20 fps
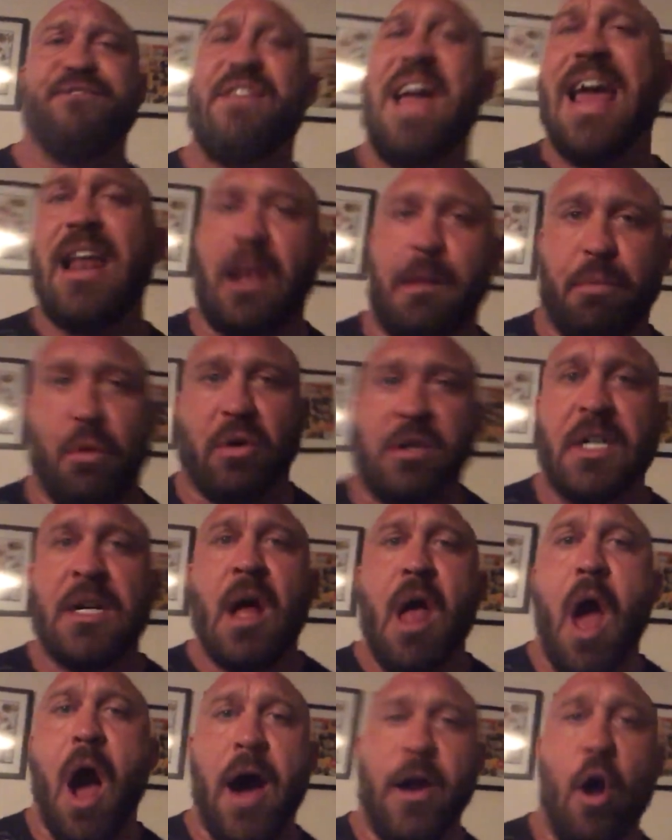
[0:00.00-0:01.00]
available
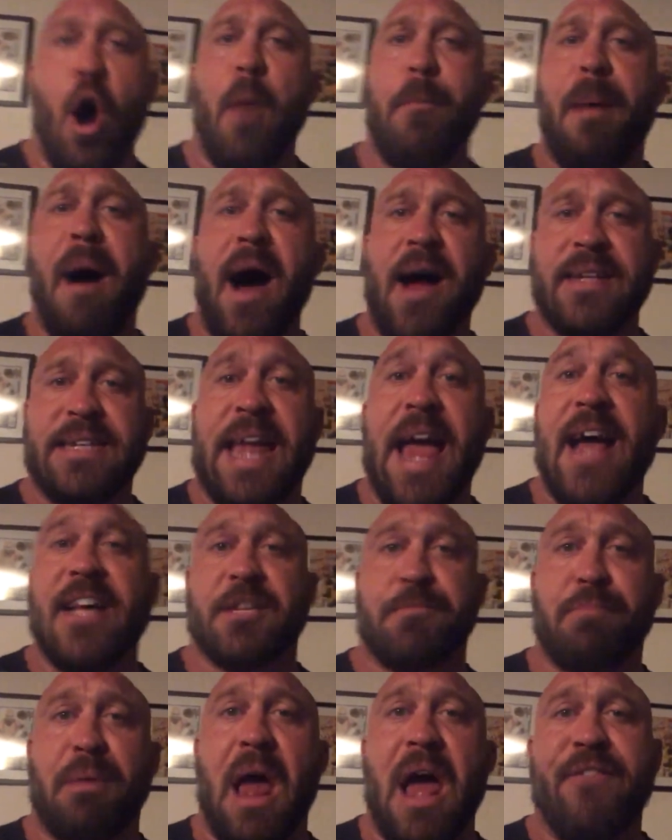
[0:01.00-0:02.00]
on all
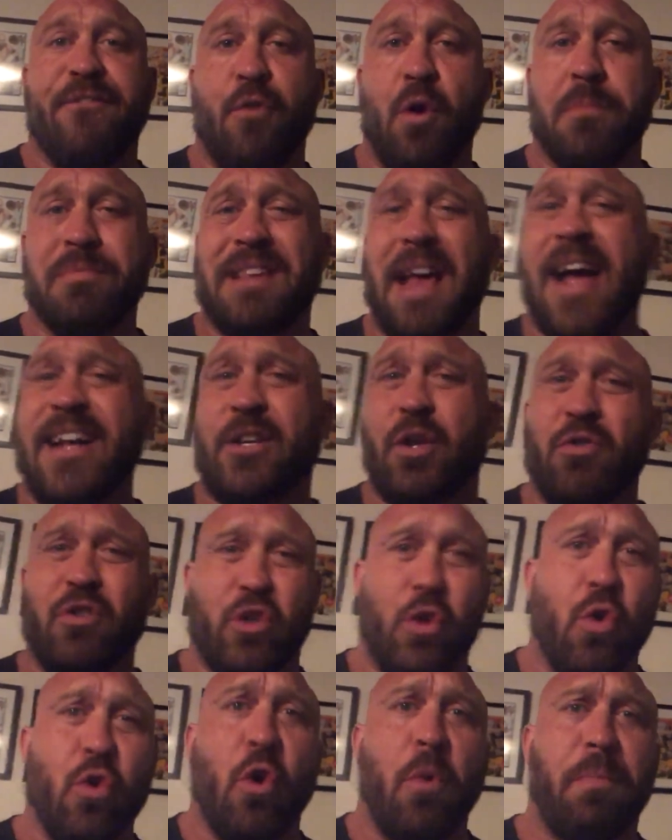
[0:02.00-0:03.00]
podcast platforms,
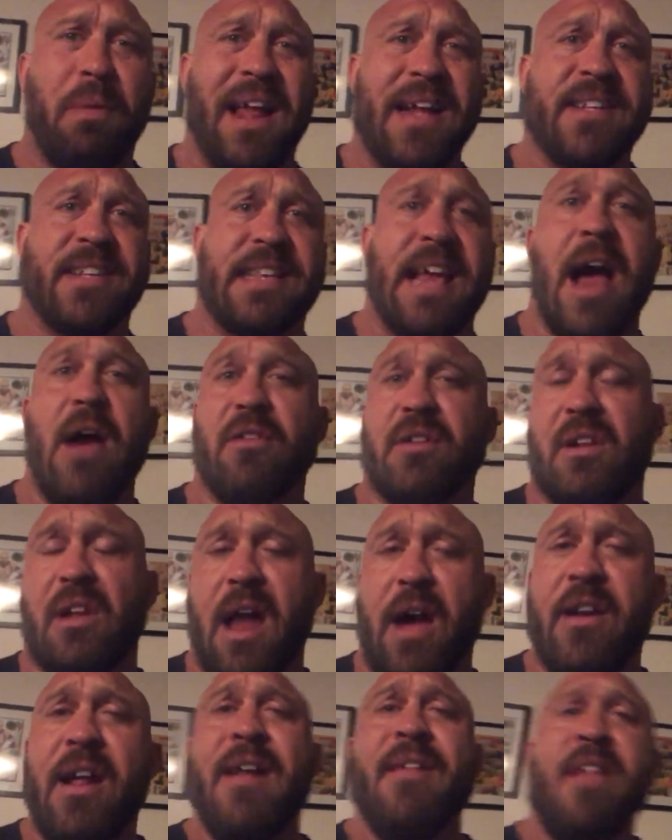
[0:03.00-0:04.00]
iTunes, Google Play,
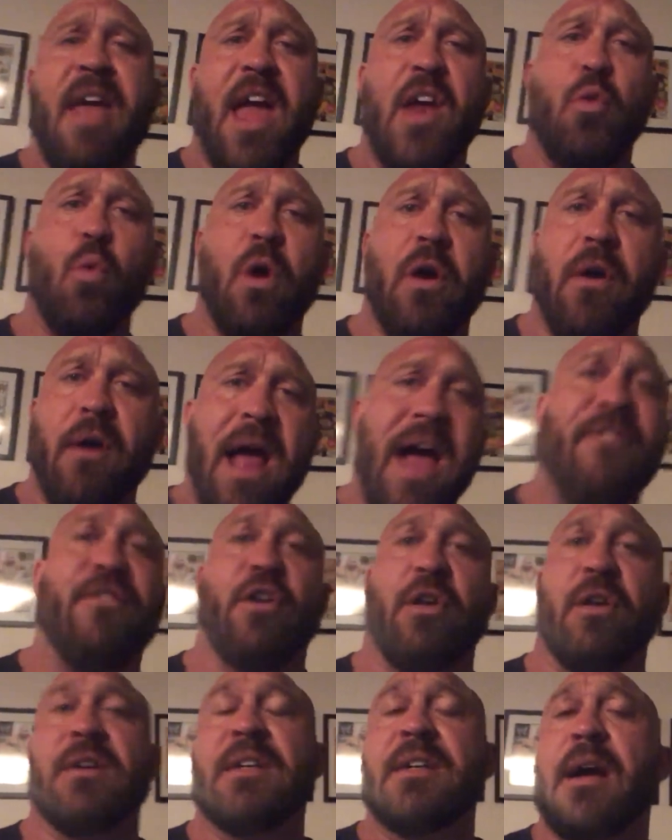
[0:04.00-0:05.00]
SoundCloud, and
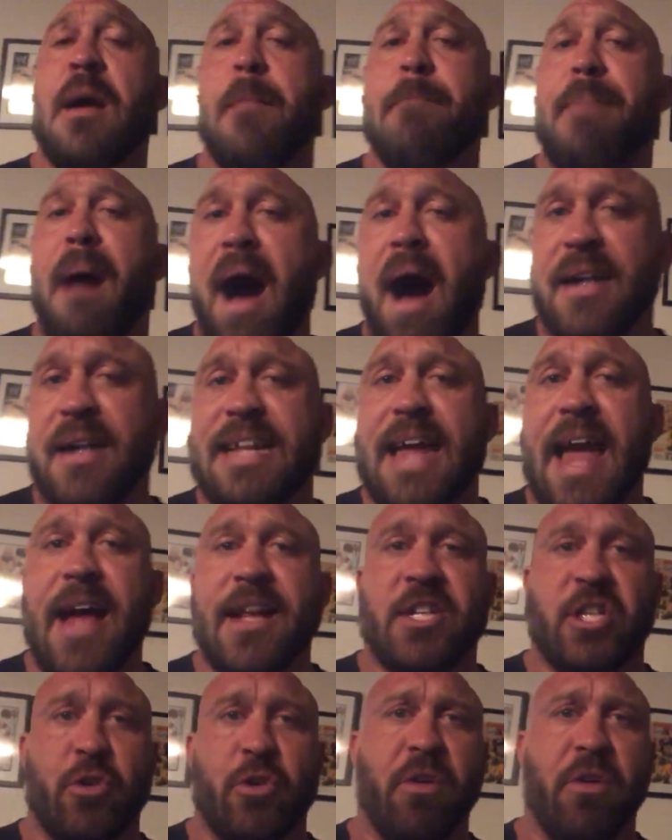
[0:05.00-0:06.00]
wherever
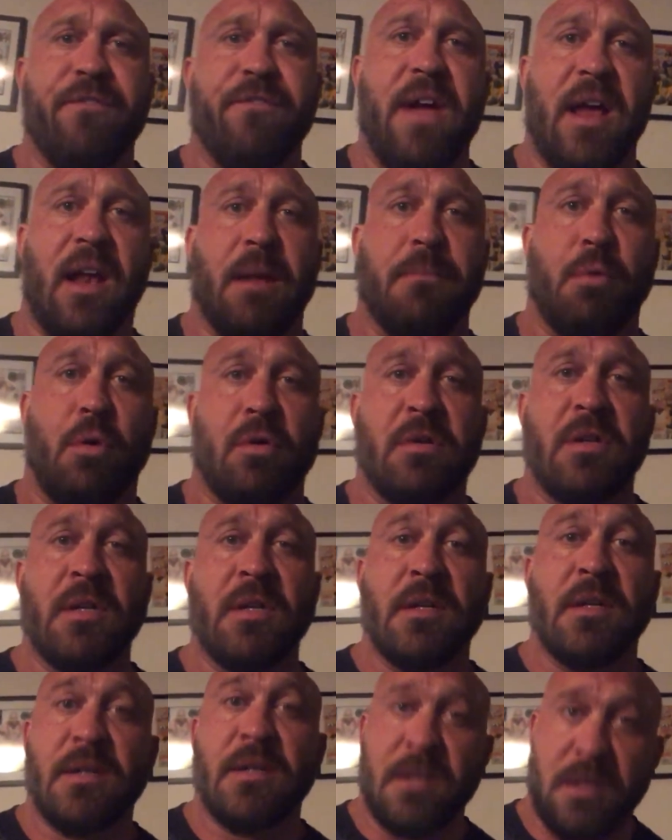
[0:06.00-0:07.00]
podcasts are available.
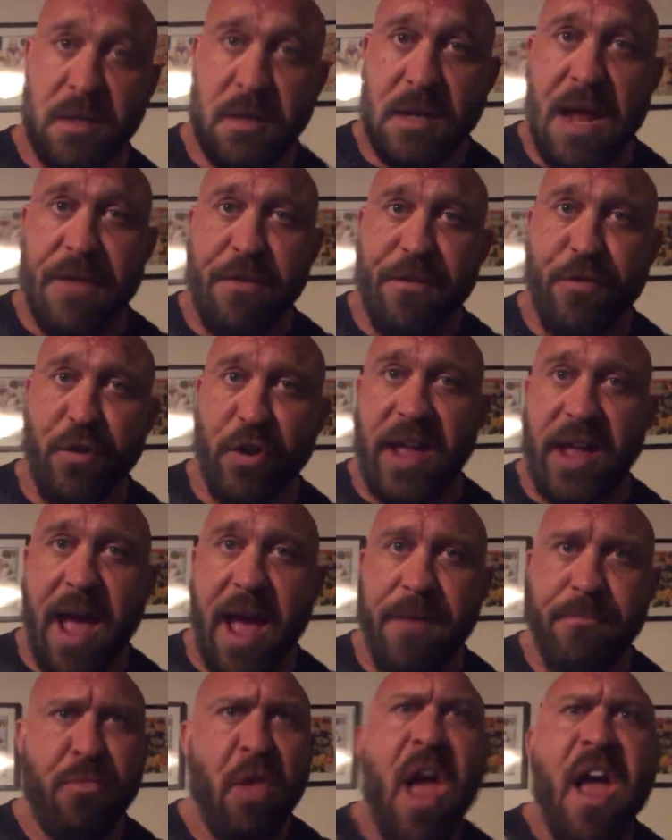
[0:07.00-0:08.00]
Never
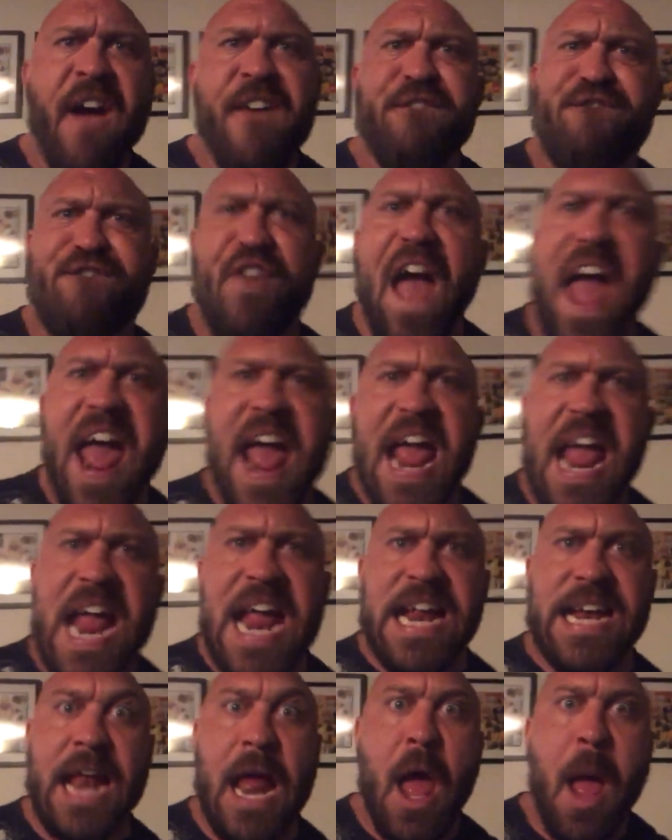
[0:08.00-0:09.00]
forget,
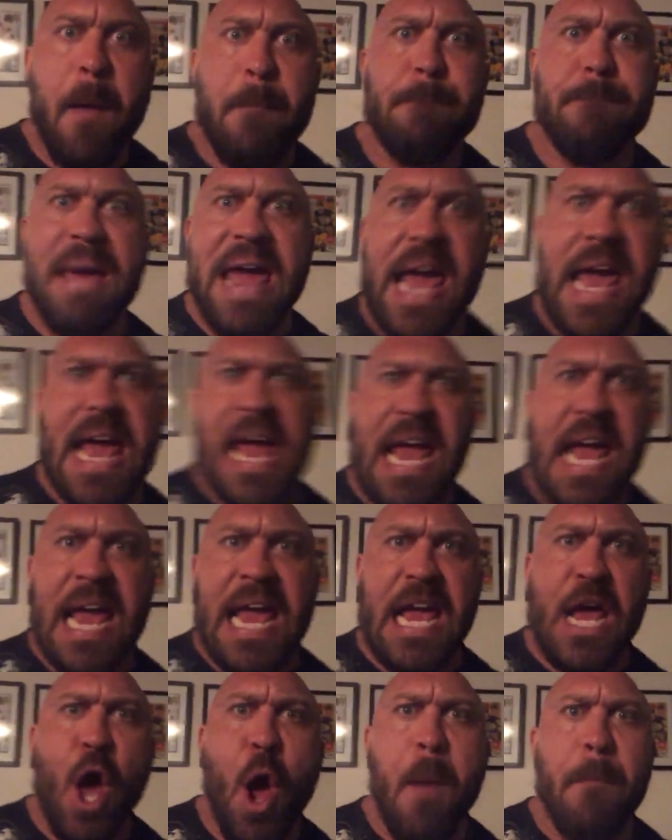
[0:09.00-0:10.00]
Feed
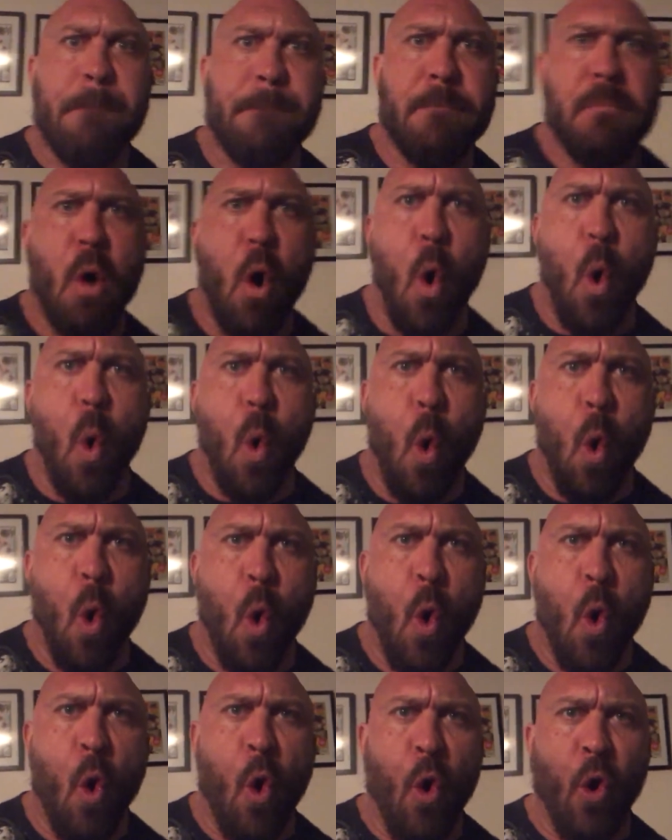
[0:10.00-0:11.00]
Me
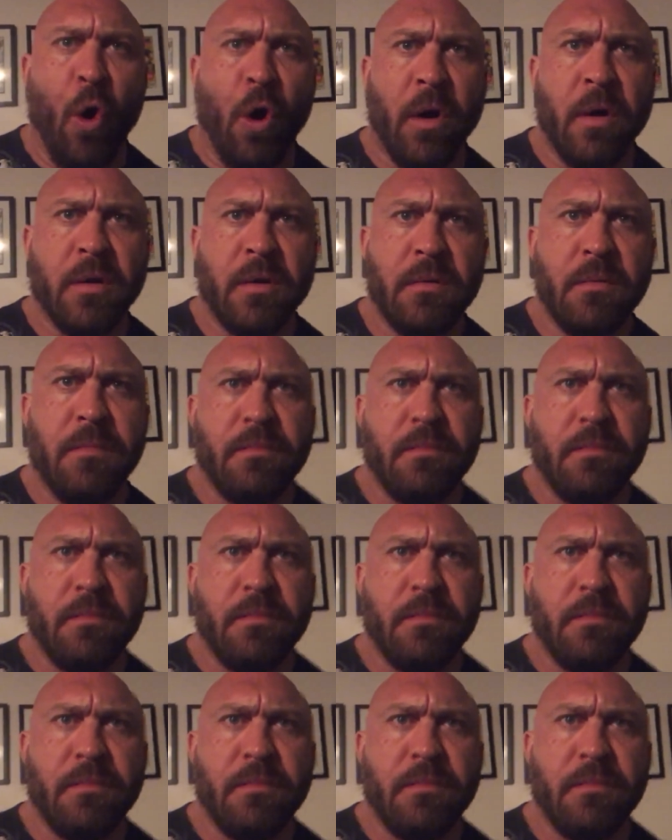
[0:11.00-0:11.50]
More.